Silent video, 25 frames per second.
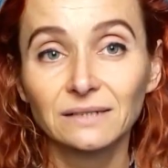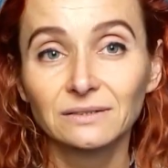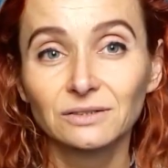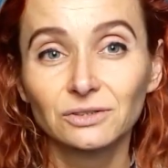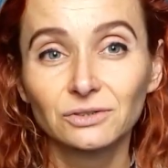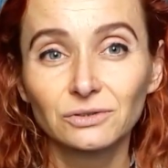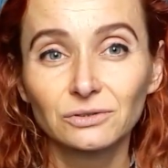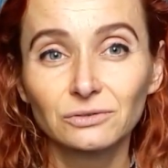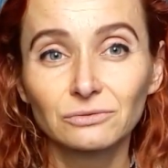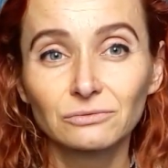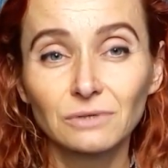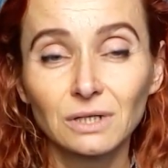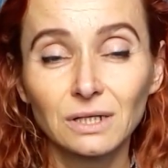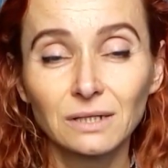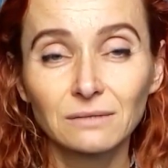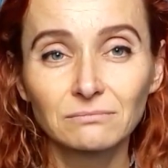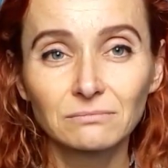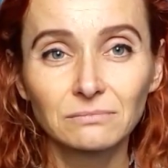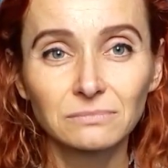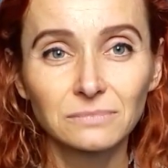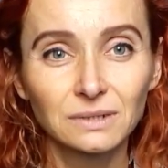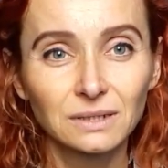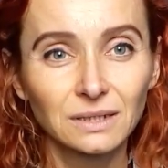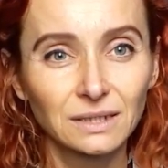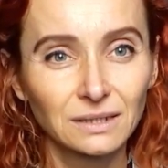So
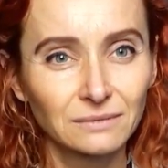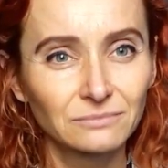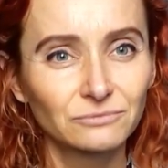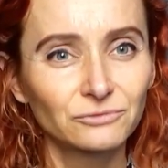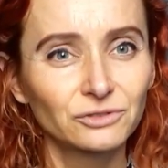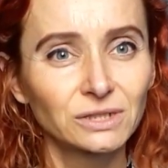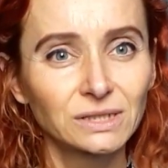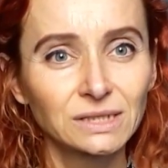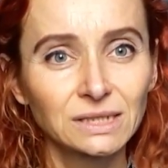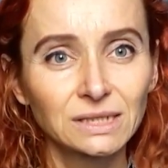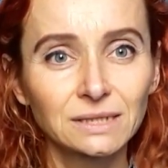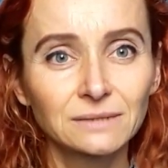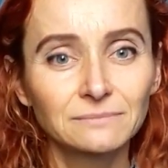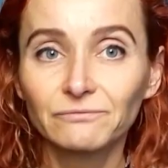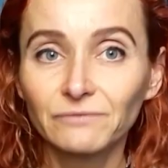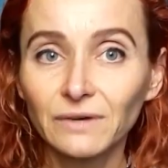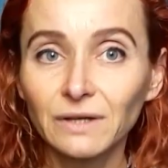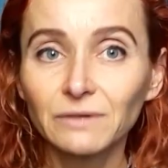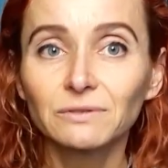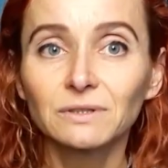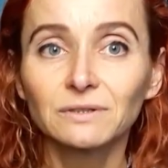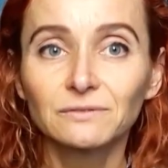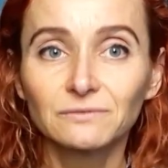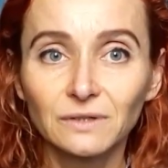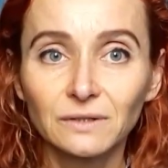I'm really
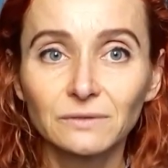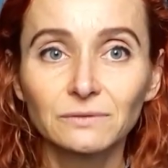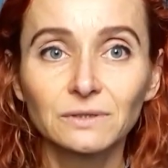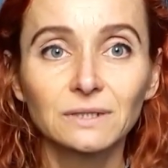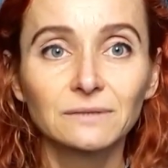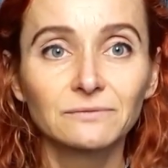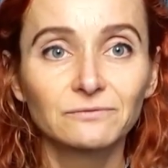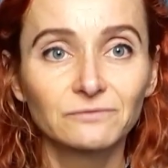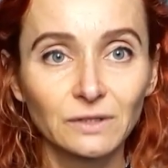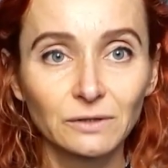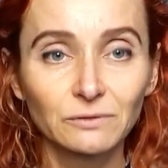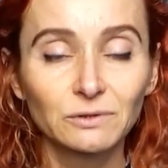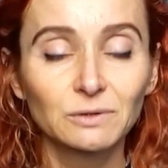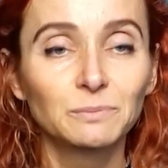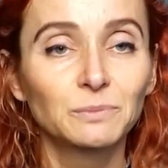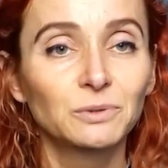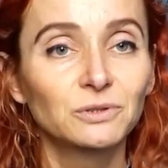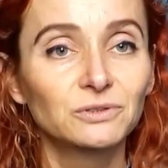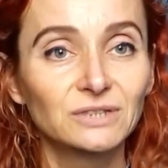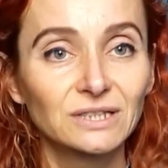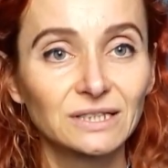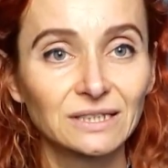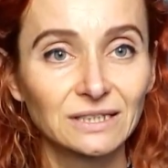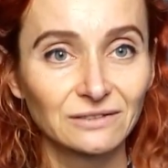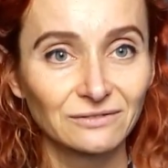very, very, very
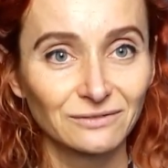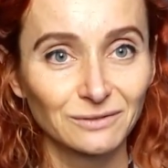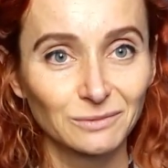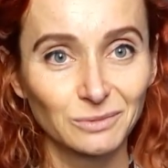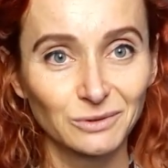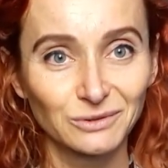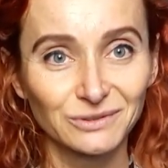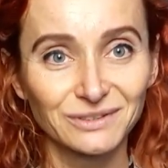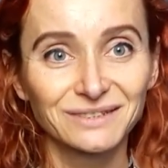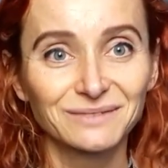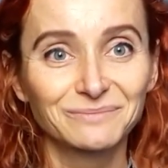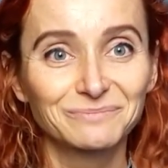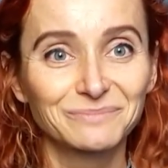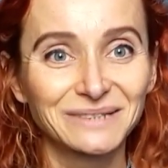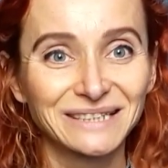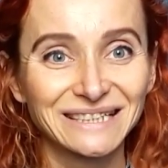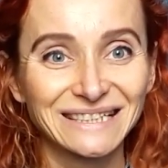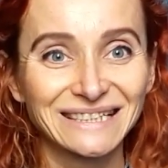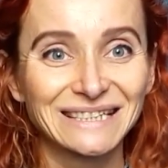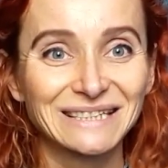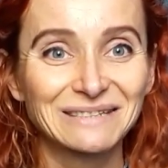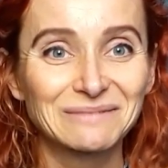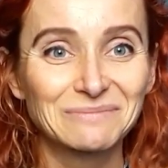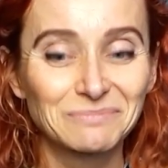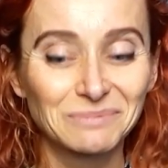positive about
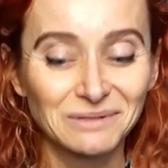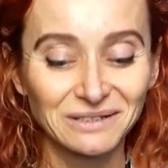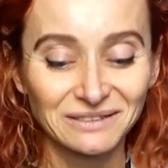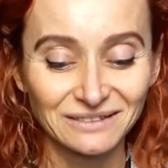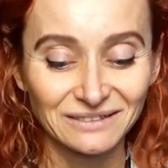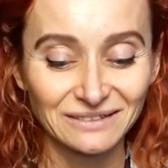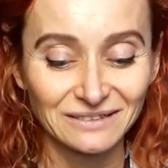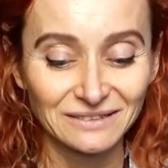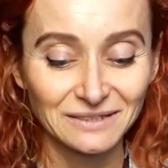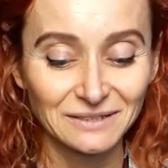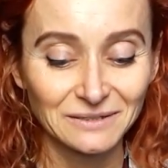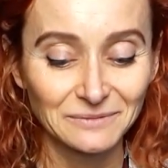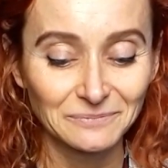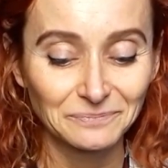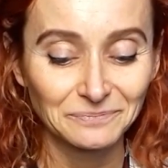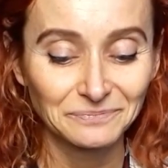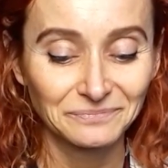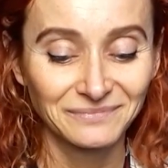simplicity patterns.